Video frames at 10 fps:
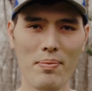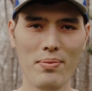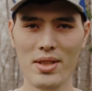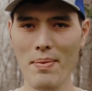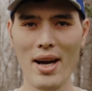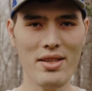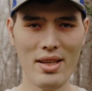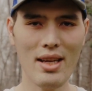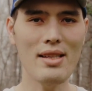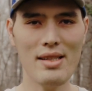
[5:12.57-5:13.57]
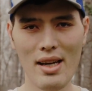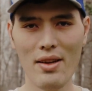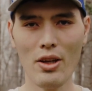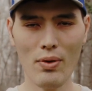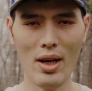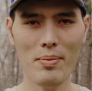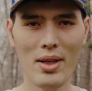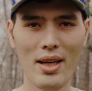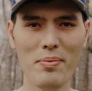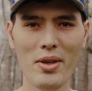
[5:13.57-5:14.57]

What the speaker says: to match the inside of the ground blind.